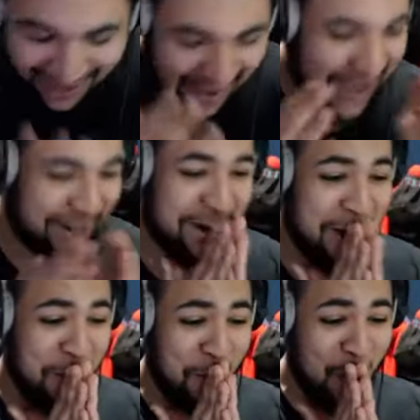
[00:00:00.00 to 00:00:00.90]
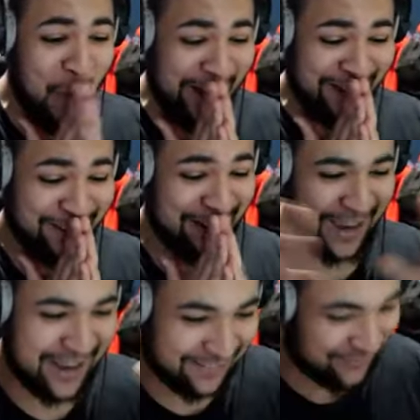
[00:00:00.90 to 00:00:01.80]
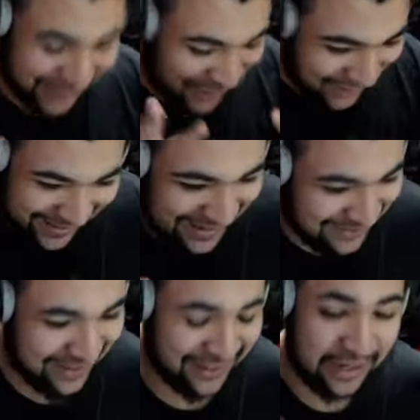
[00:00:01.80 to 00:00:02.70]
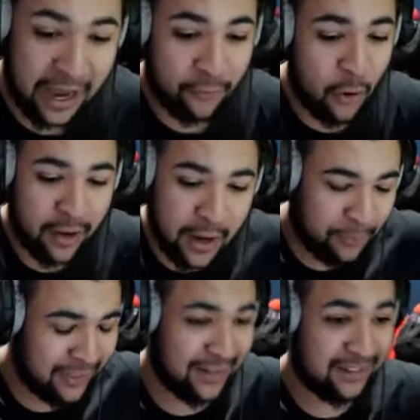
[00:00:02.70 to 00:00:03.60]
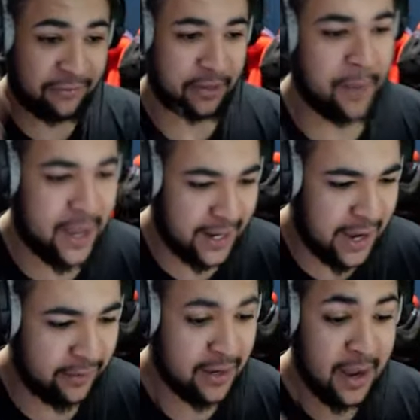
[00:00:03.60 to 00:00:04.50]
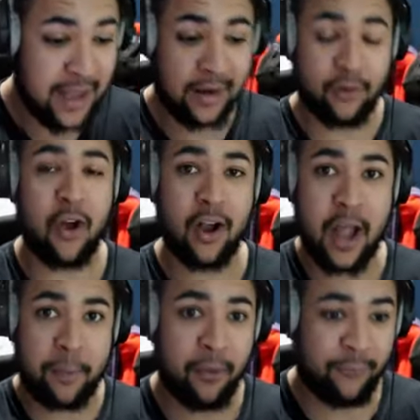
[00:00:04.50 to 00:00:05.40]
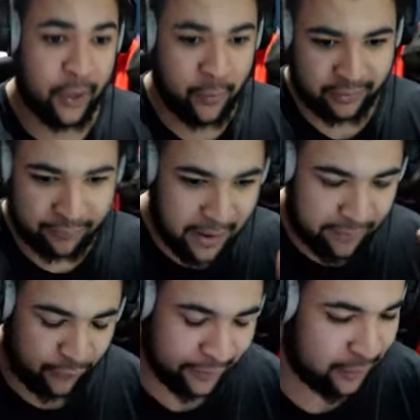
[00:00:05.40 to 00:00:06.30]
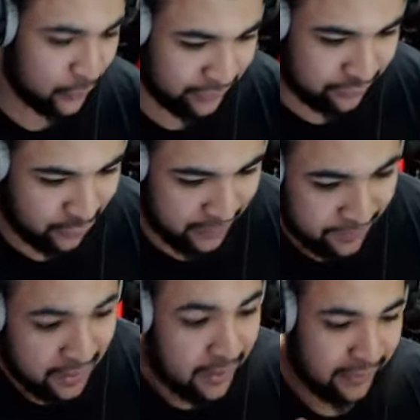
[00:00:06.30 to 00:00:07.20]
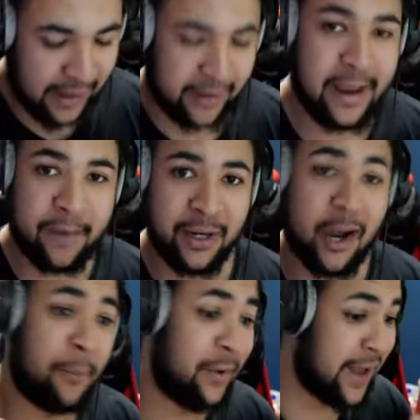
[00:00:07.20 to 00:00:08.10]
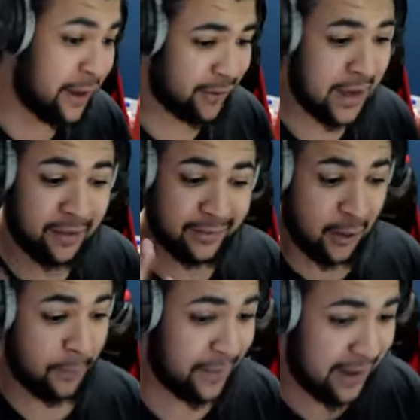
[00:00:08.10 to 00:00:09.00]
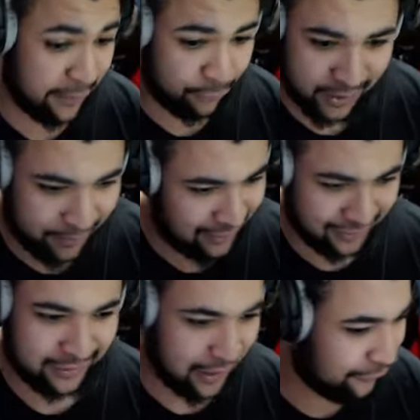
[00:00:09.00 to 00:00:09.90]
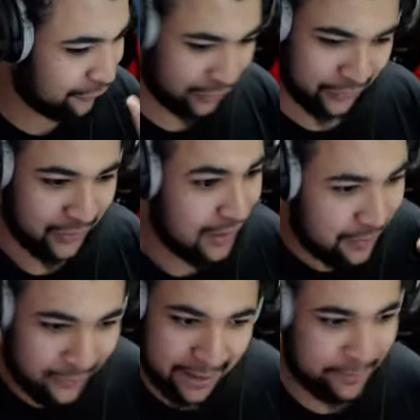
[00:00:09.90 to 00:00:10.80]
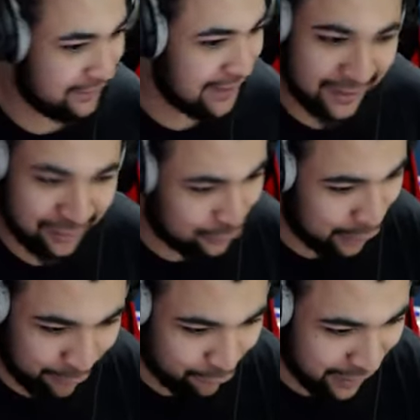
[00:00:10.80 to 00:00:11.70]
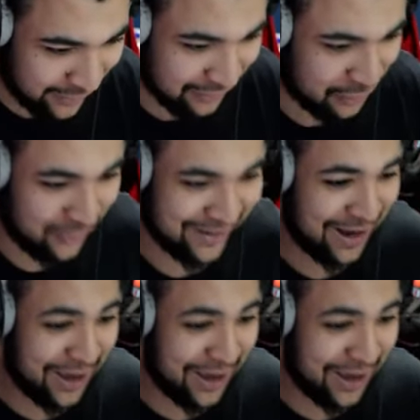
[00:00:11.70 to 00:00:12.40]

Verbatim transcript: I can't wait to get oh, into this. I've got a couple things saved on my account. And I've got a couple viewers of mine from the Twitch stream that let me hop on their accounts and open their freebies and stuff. So with that being said, let's just get right into the content.